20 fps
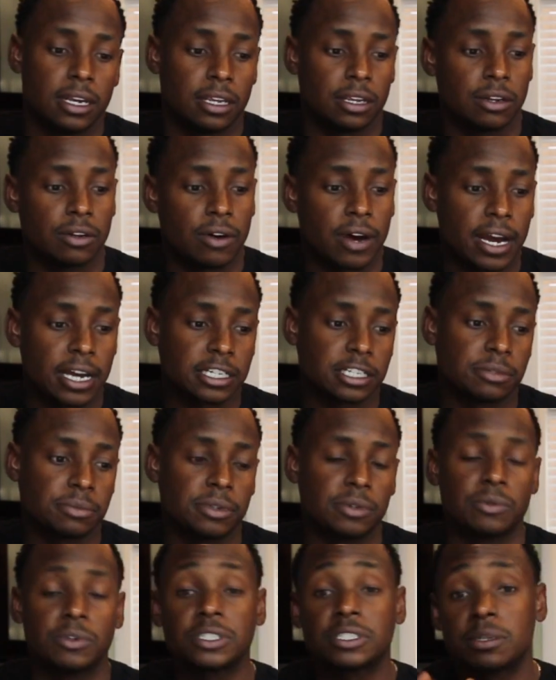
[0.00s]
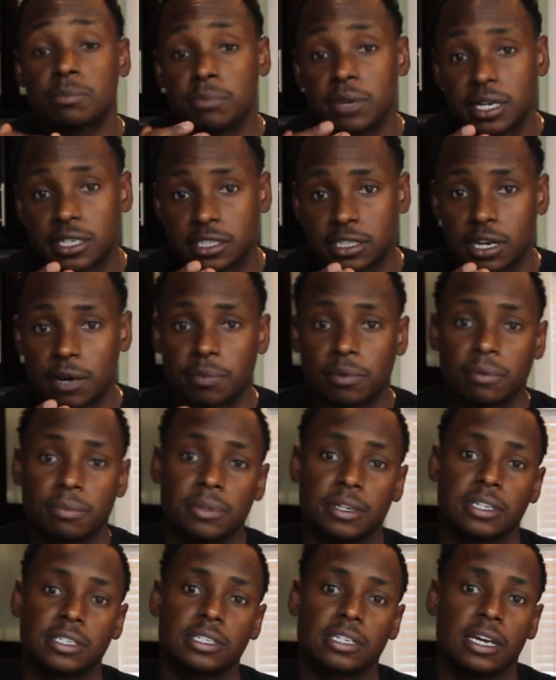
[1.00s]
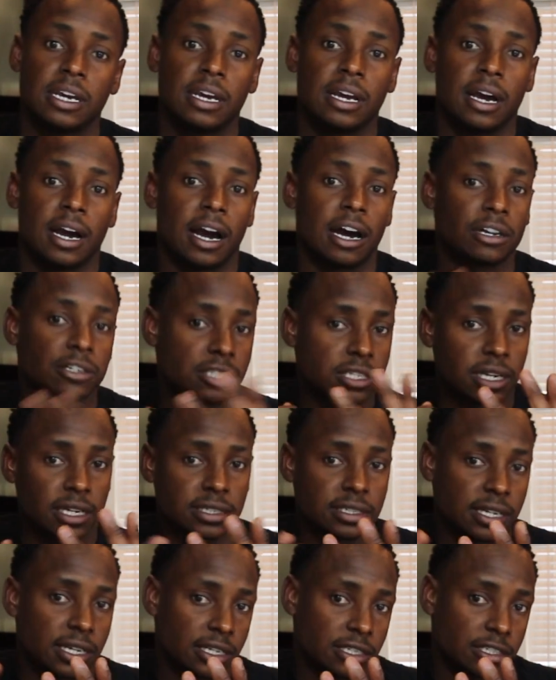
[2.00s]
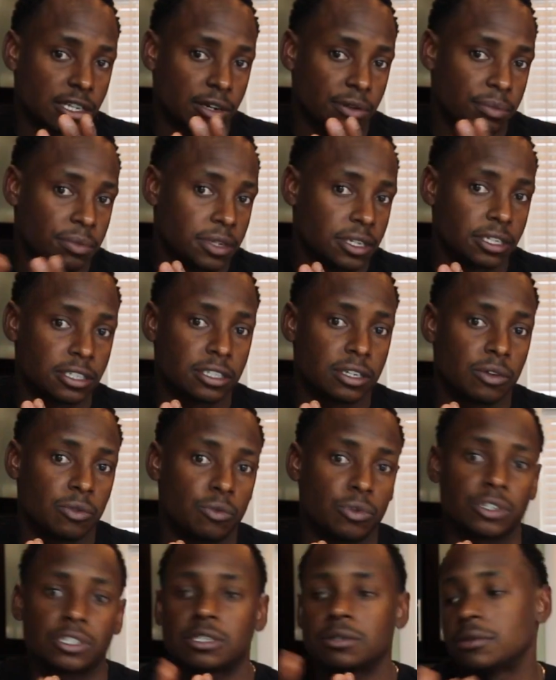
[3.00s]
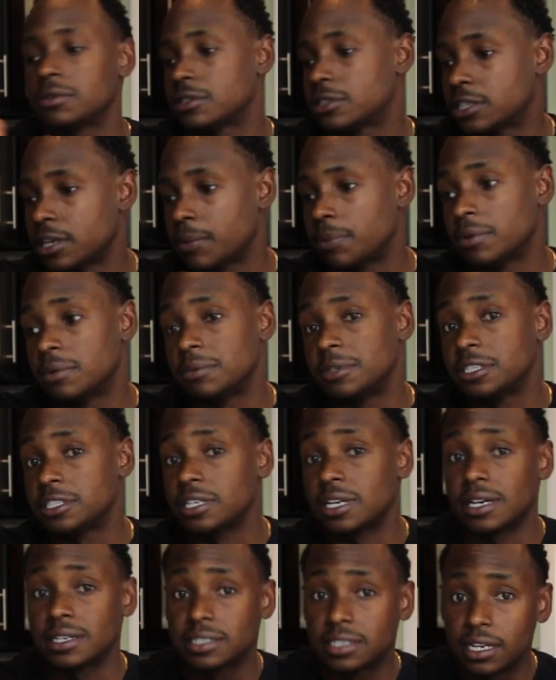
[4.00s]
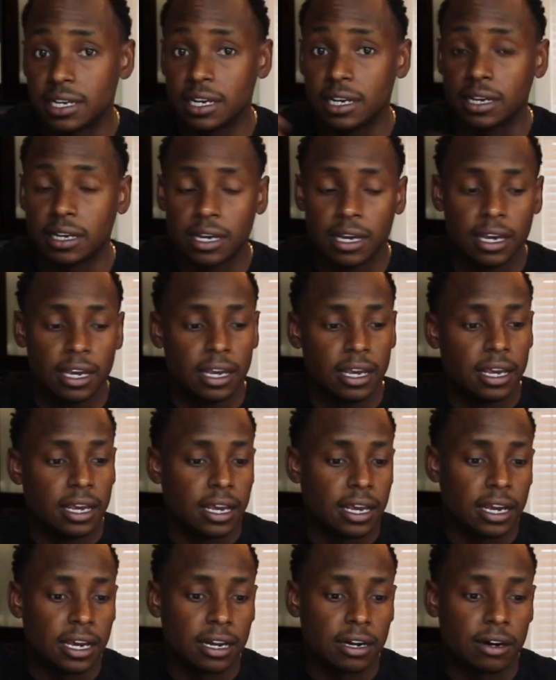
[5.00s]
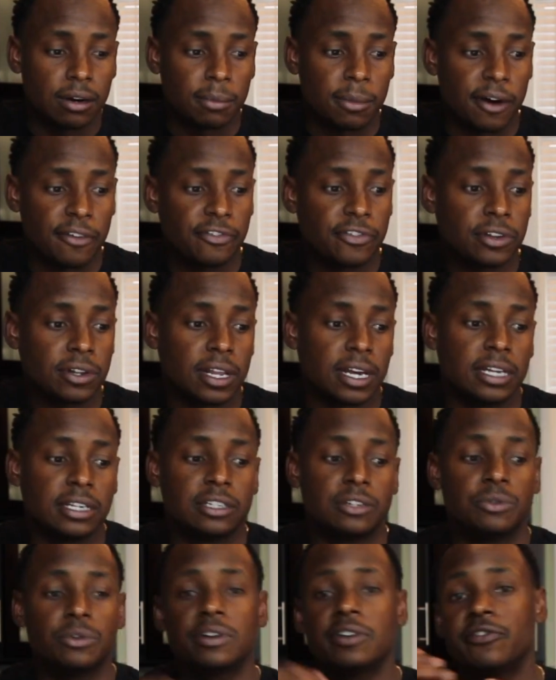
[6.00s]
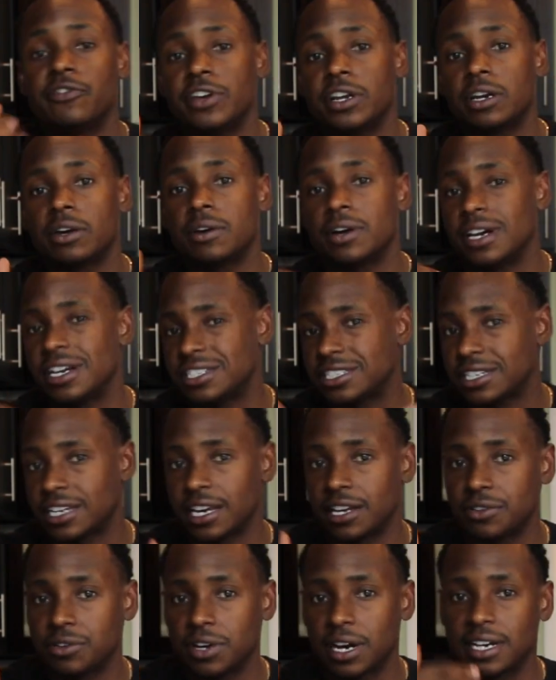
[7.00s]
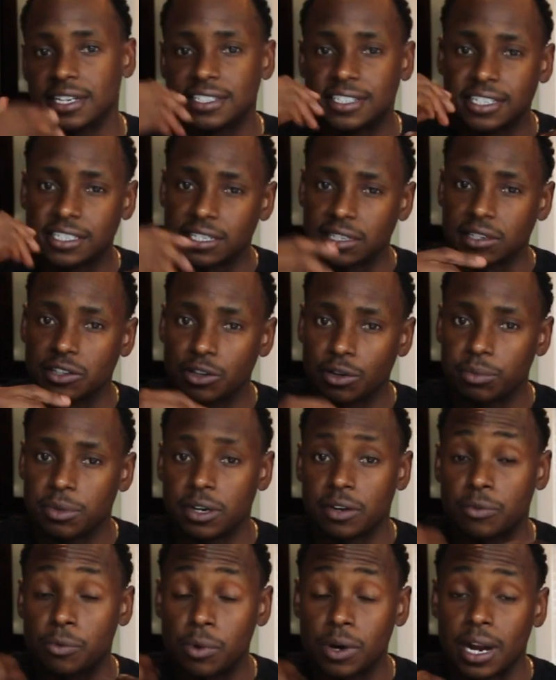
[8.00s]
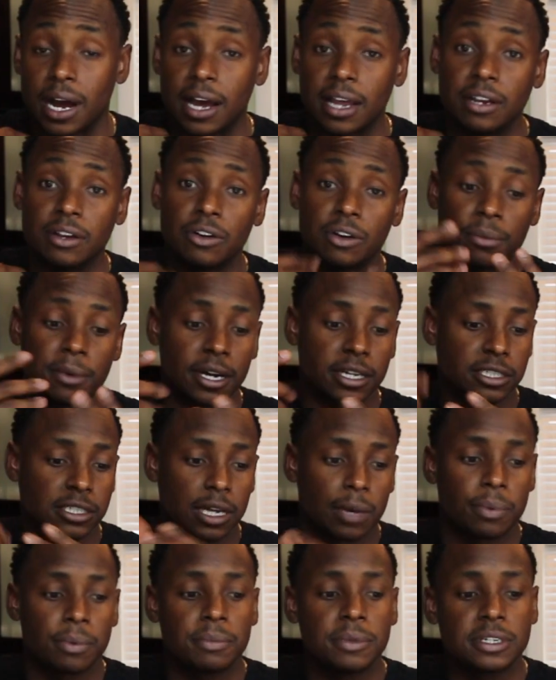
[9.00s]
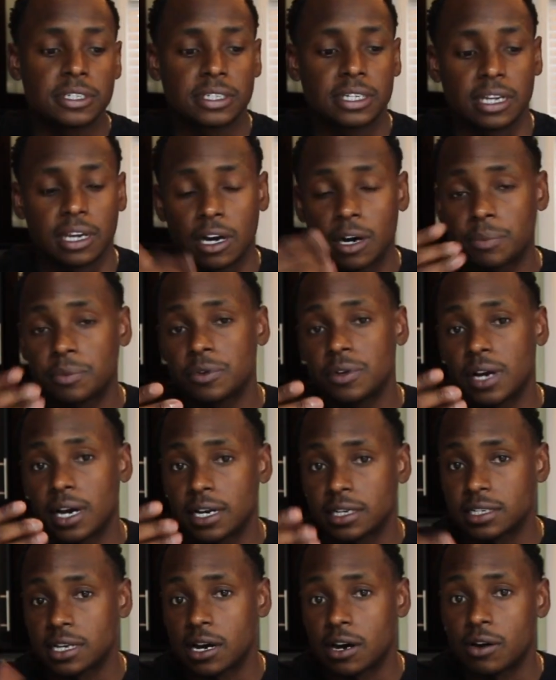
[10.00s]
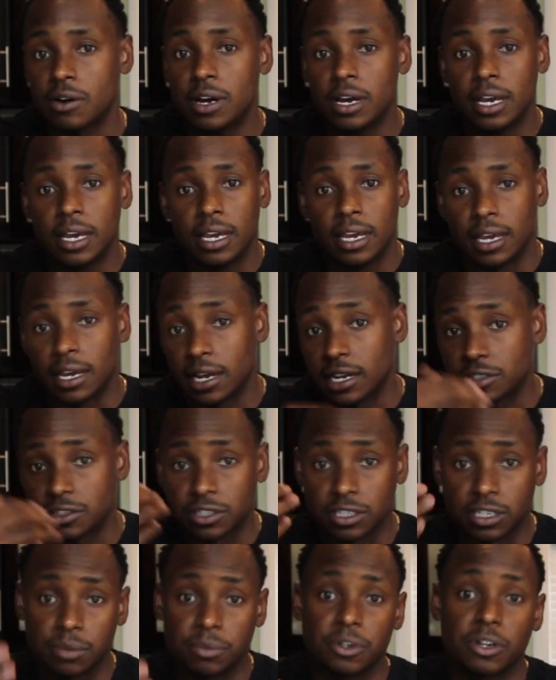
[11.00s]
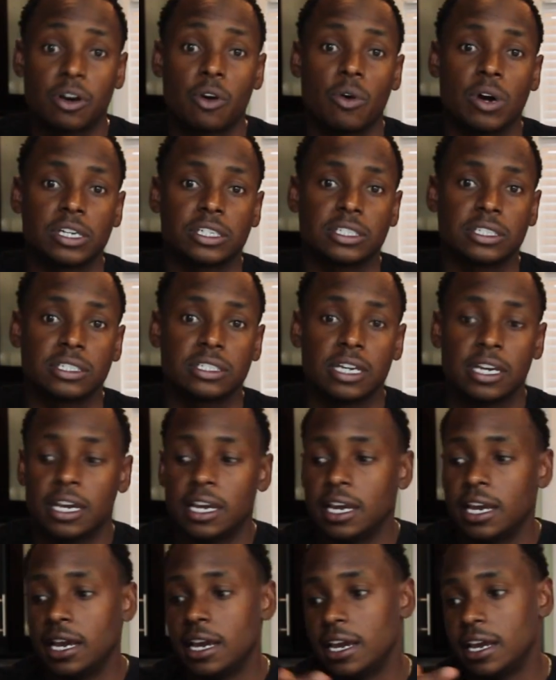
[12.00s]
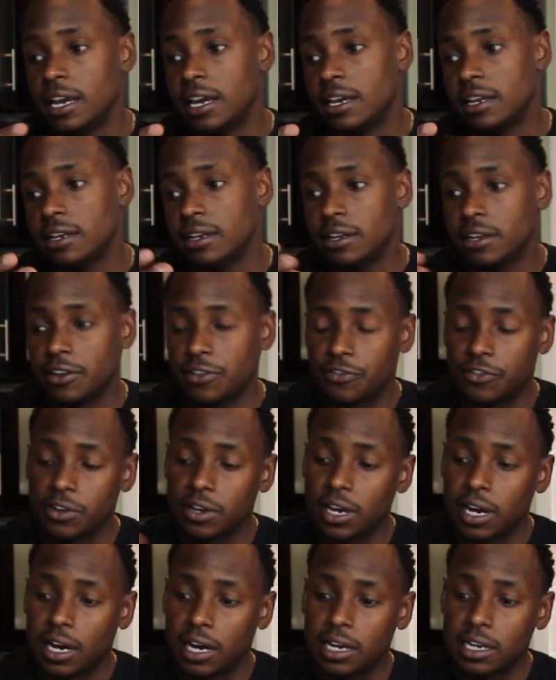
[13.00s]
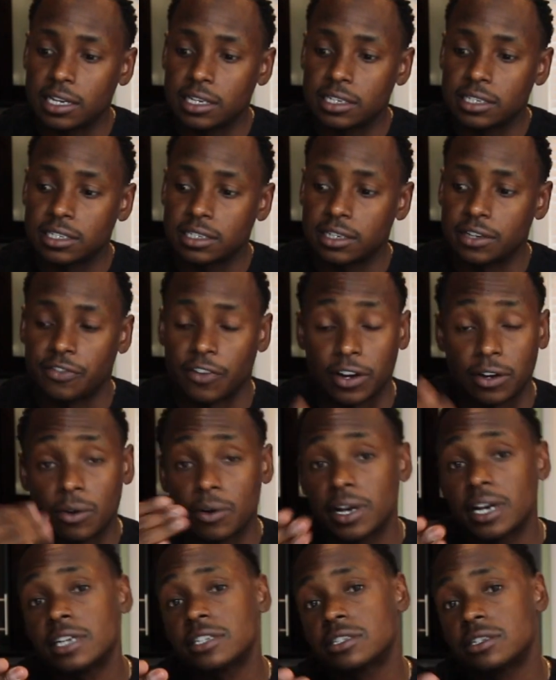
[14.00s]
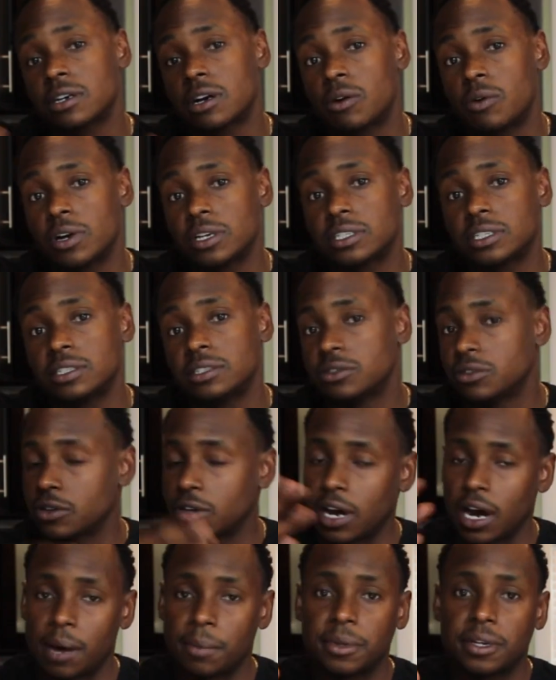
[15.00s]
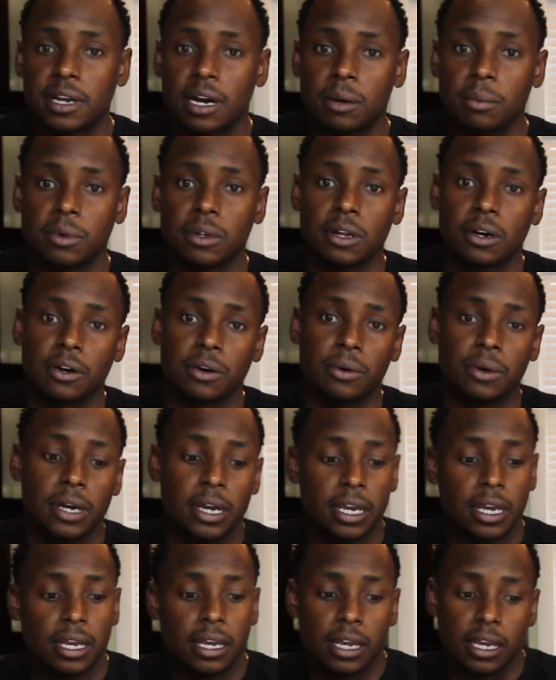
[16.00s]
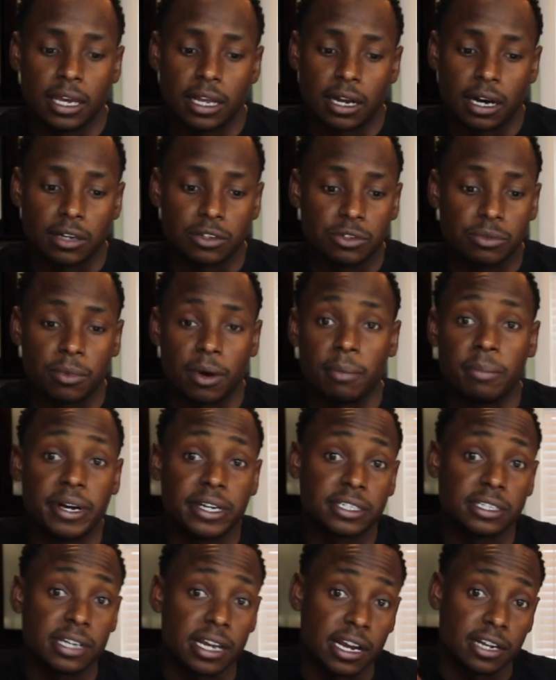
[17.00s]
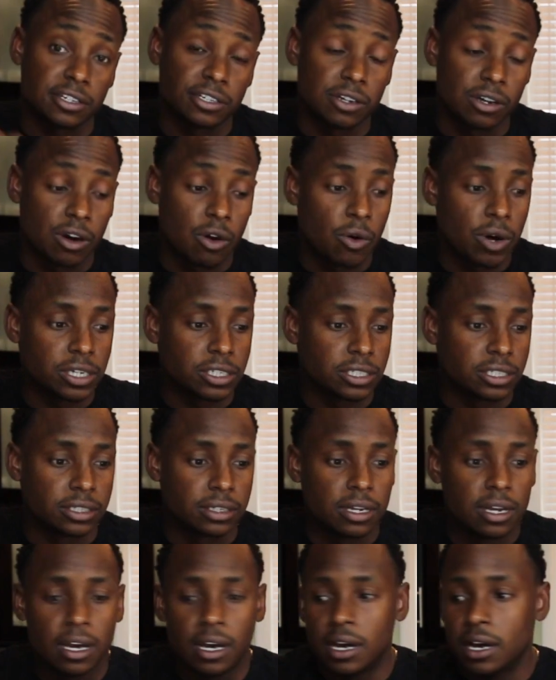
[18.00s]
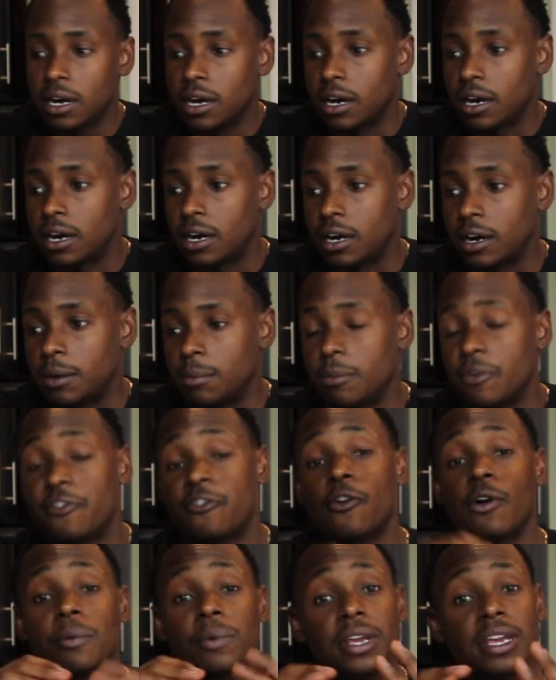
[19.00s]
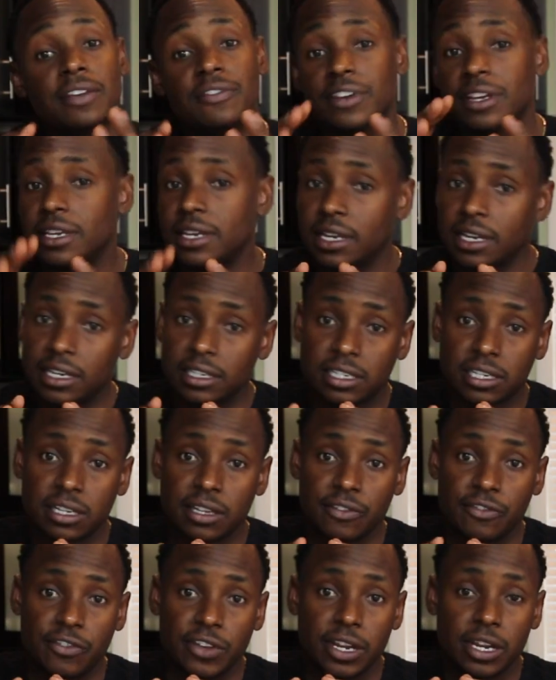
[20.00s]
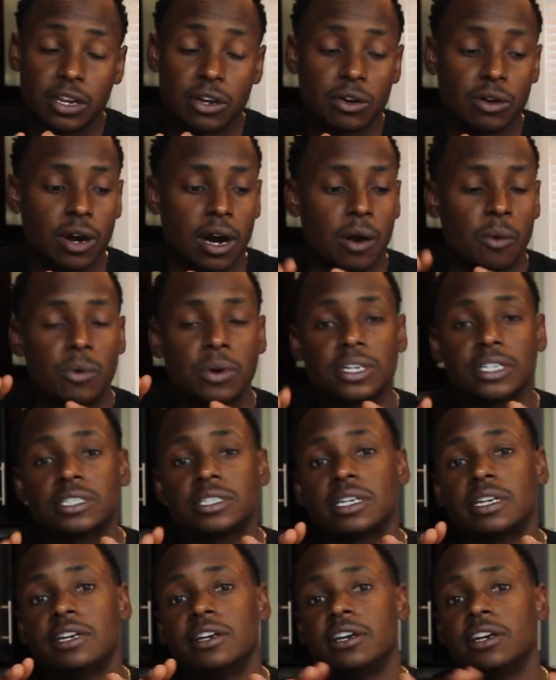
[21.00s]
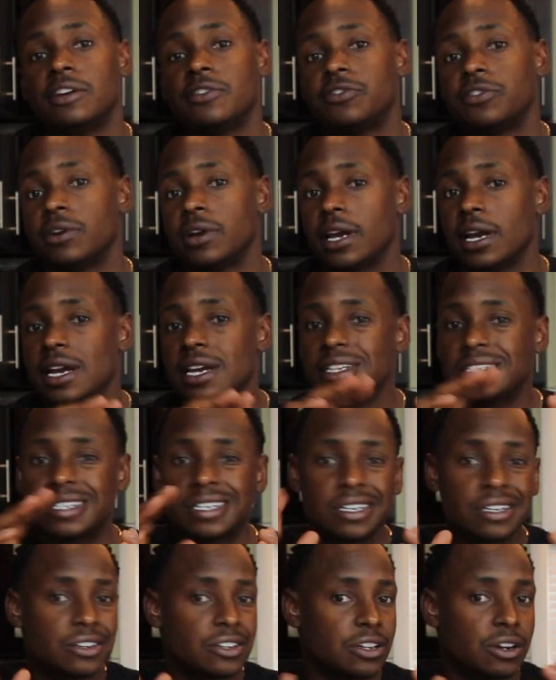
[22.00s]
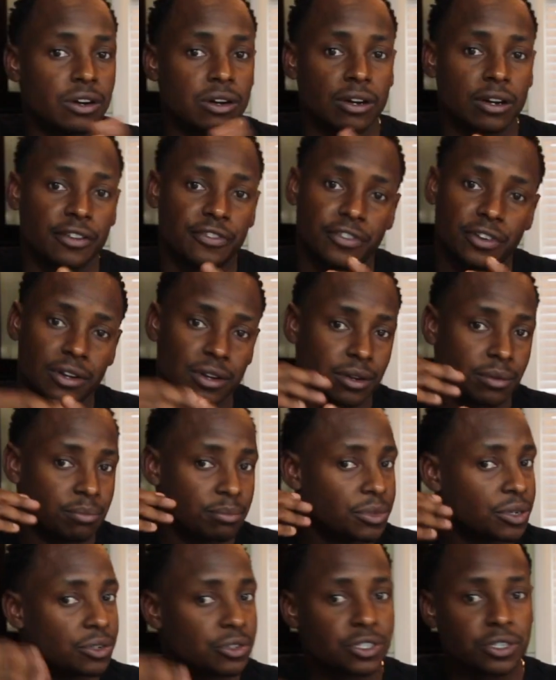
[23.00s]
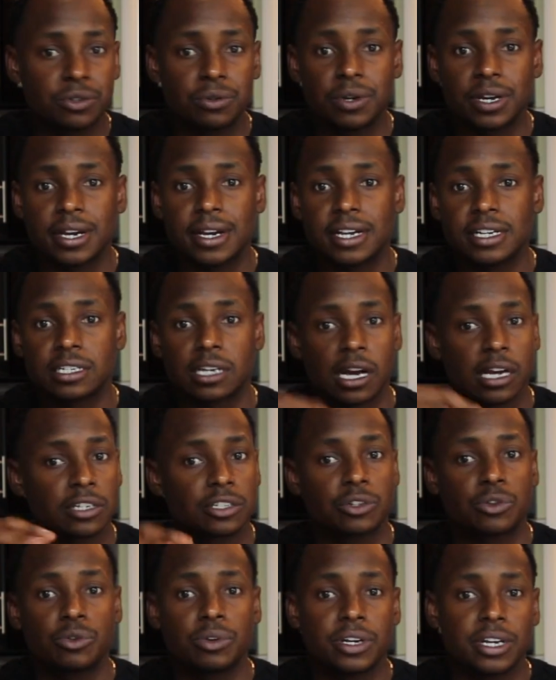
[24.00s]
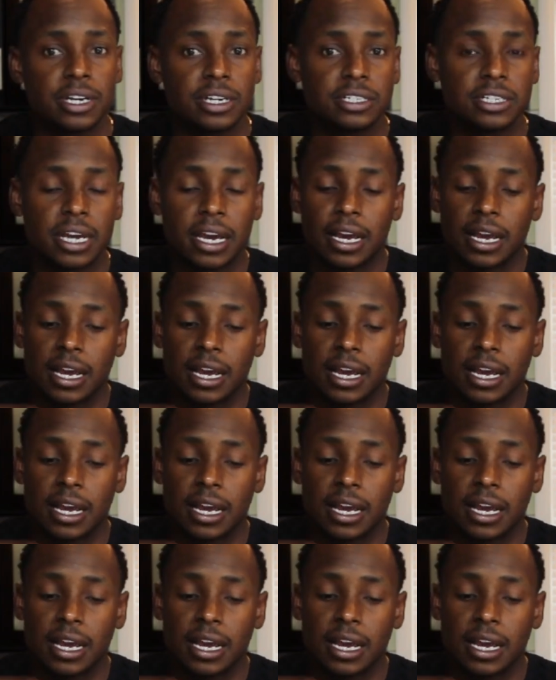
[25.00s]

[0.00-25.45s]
asking me what's the best supplements, how should I take supplements, what supplements should I take? And I feel like doing a video and educating you guys just a little bit of what I know about supplements can help you guys out and answer some of your questions. And if I don't answer your question, comment down below and I'll do my best to answer your question. Before we even get into the video, I want to say if you're 18 or younger, if you're middle school age, high school age,